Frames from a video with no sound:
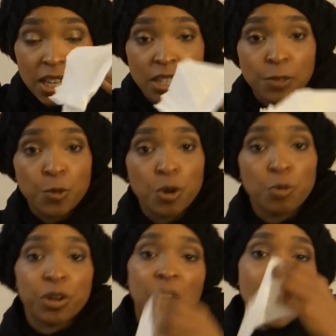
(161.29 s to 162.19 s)
is
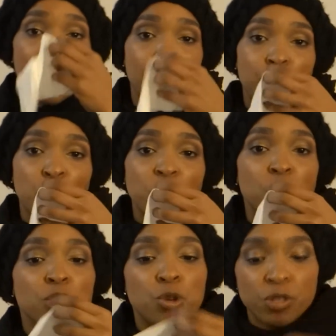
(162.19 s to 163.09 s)
for when
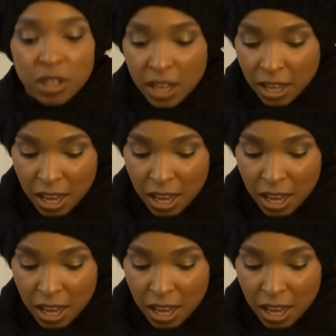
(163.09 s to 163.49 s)
you're using like